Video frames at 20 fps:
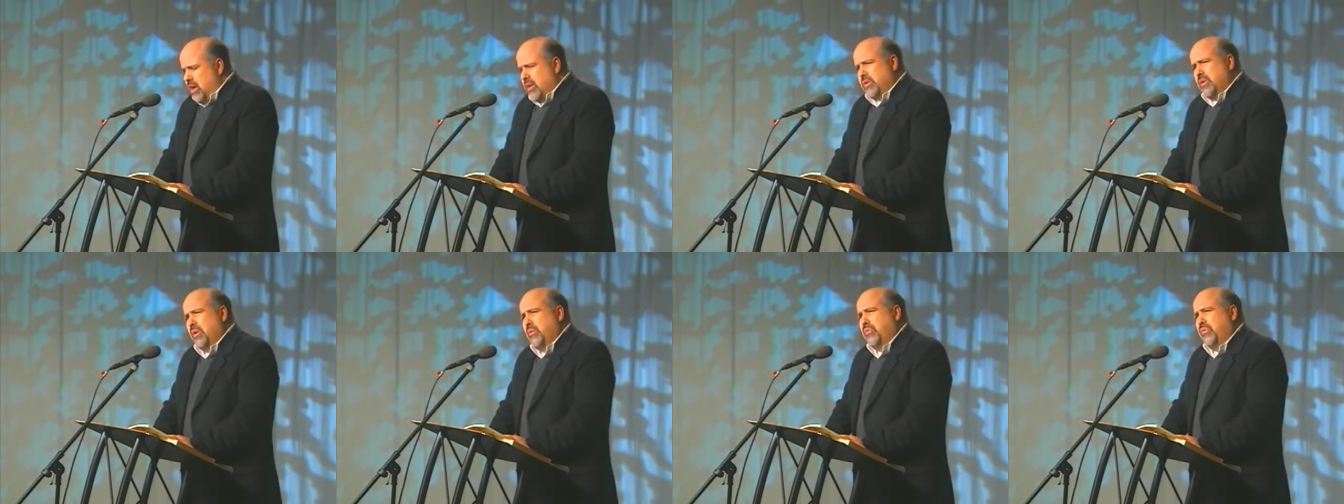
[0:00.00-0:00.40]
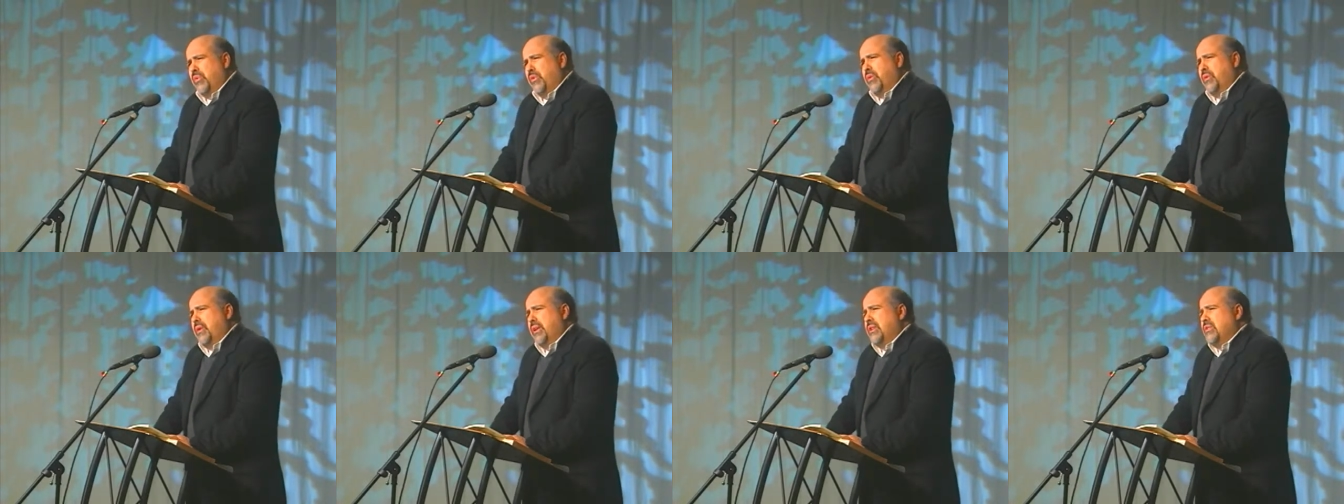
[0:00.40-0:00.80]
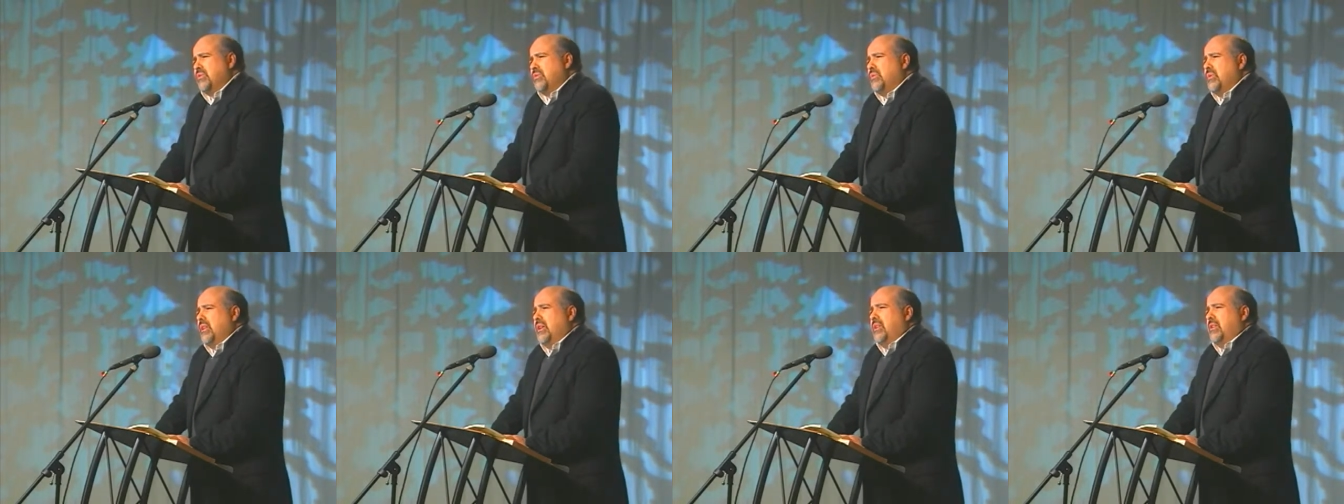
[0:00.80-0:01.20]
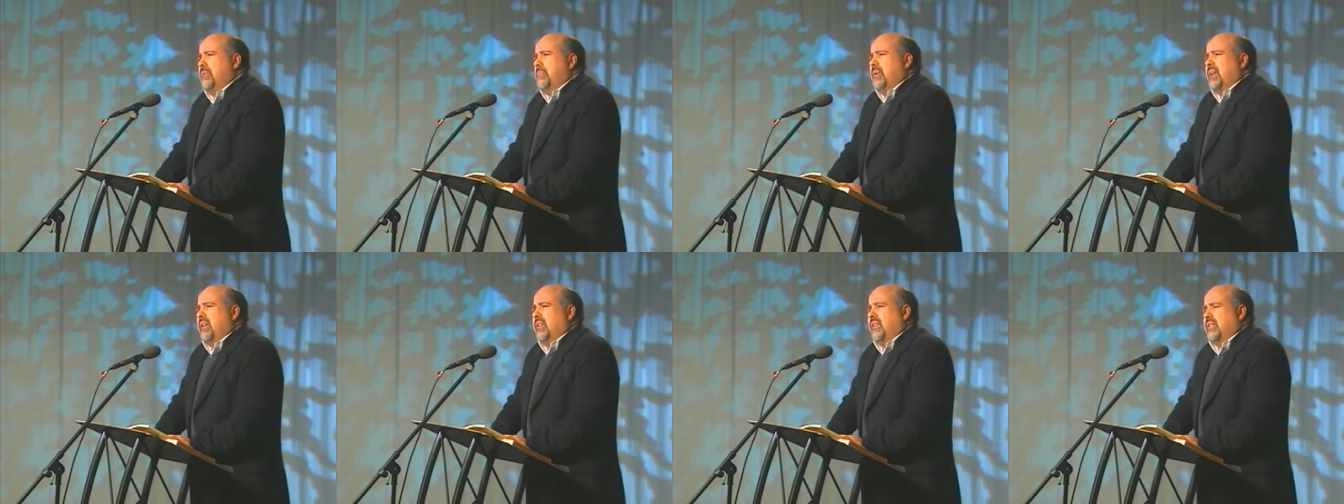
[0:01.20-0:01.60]
No further history could
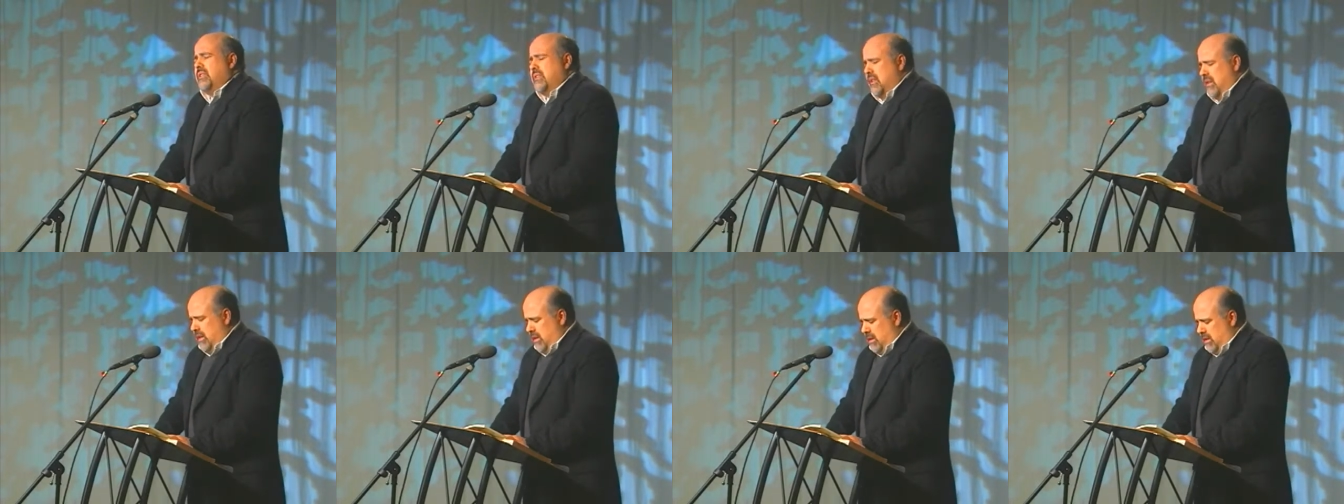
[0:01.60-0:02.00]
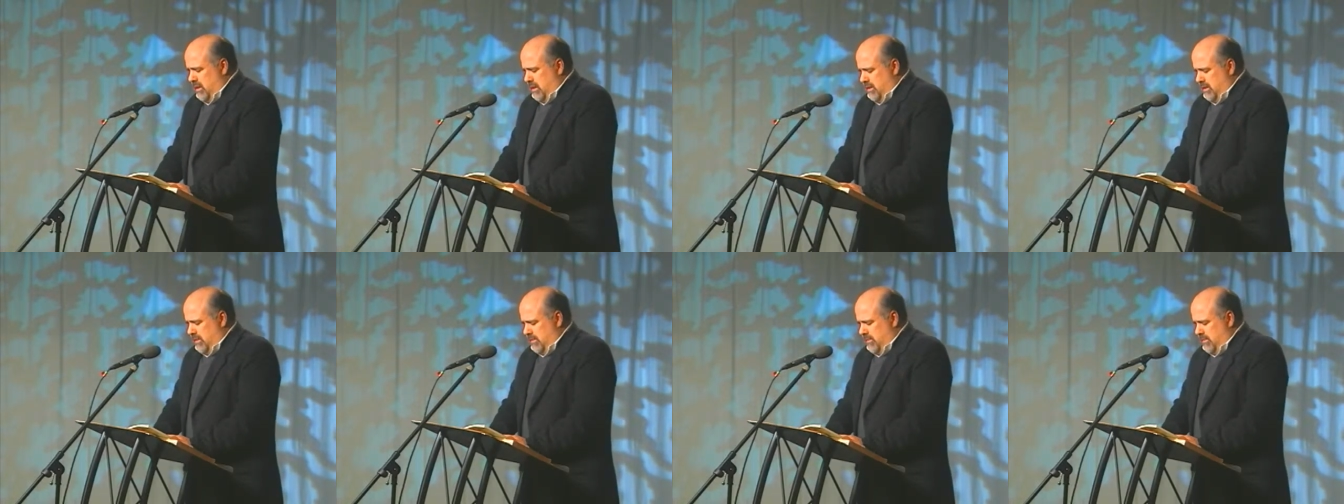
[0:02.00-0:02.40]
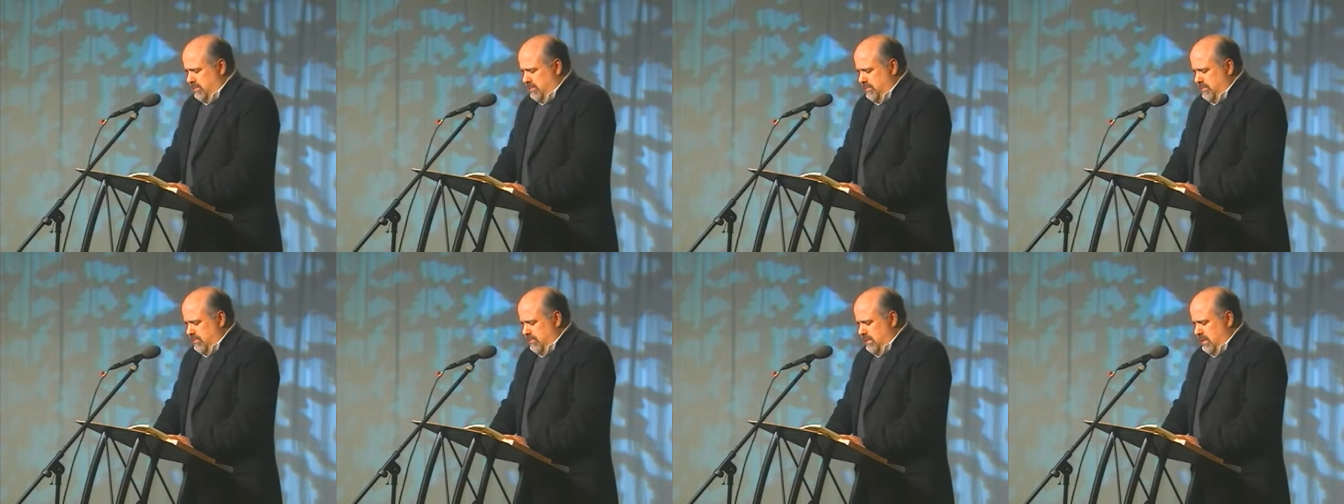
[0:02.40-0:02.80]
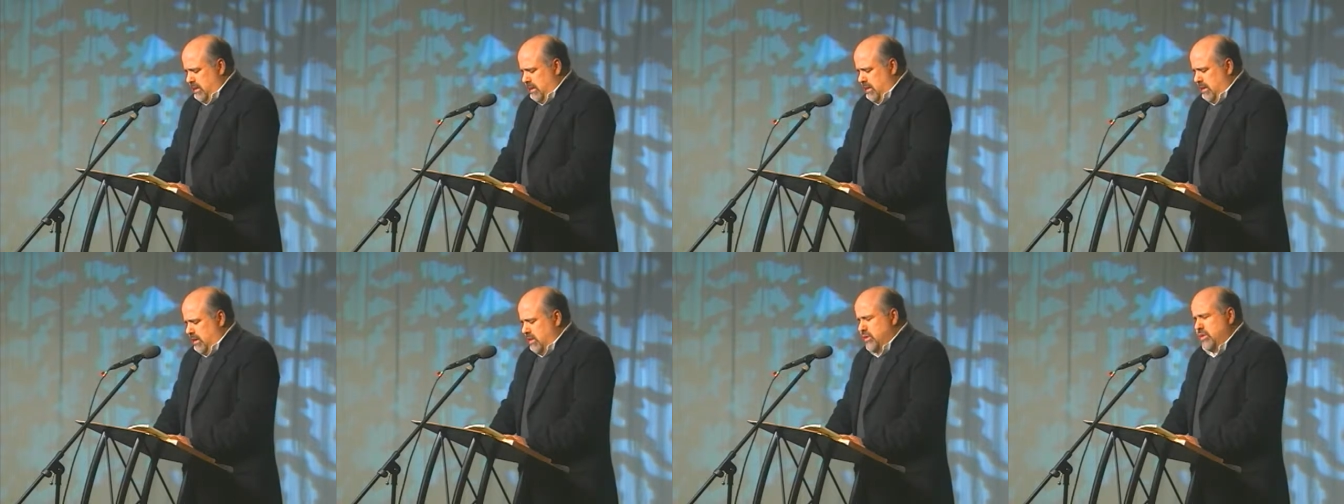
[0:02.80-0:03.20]
be elicited.
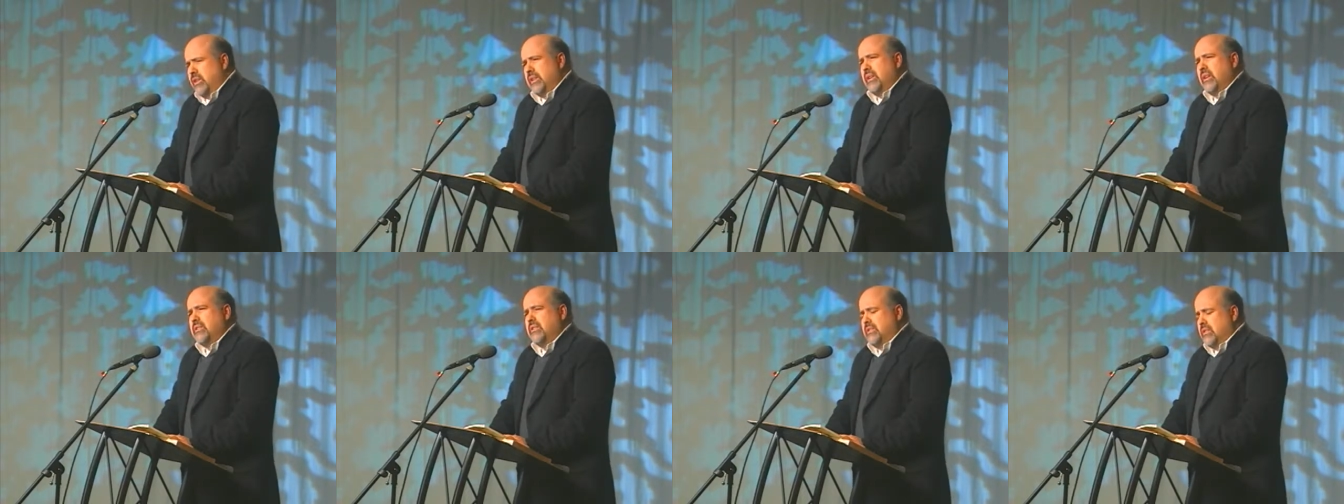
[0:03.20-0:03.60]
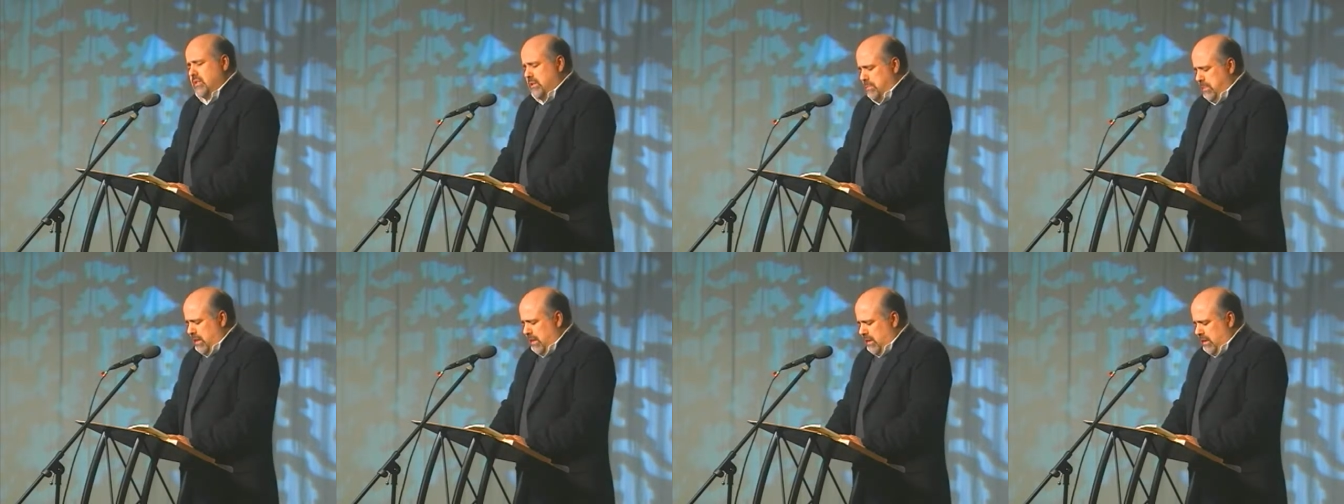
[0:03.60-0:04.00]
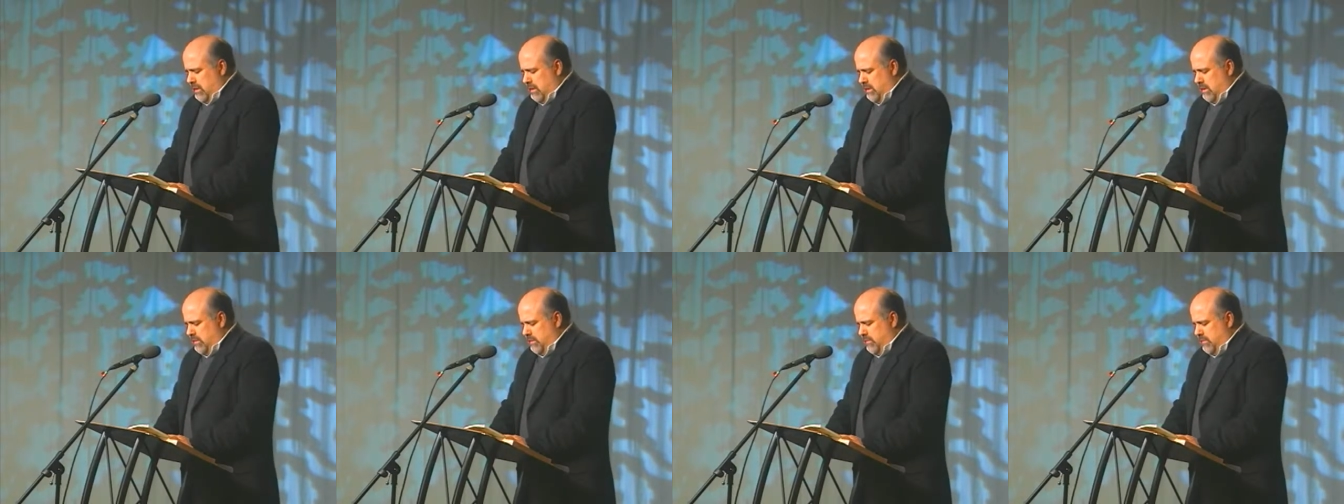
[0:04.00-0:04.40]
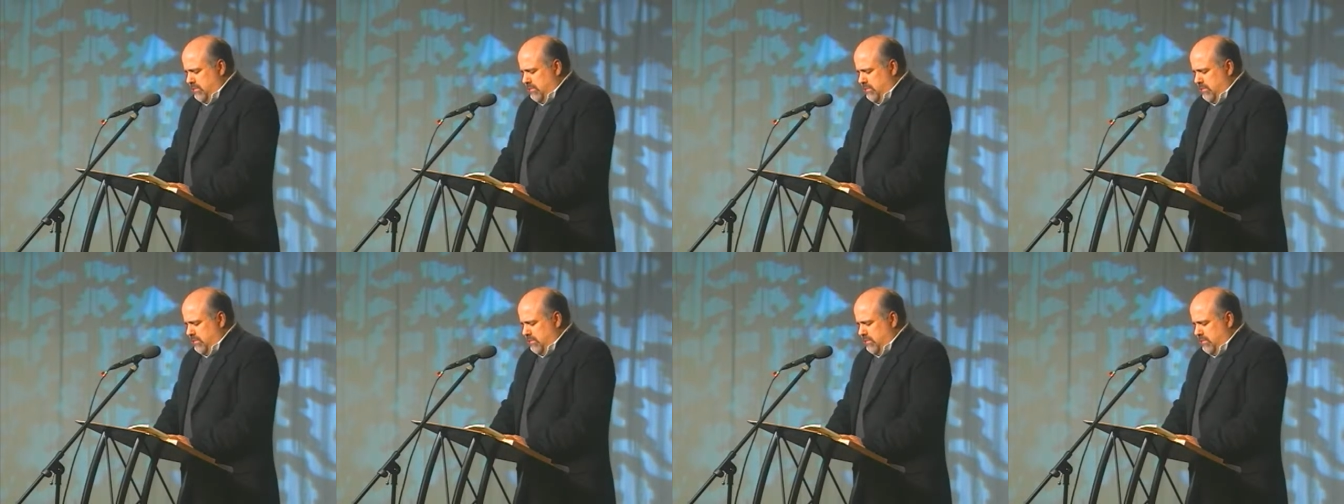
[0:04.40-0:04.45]
She doesn't speak.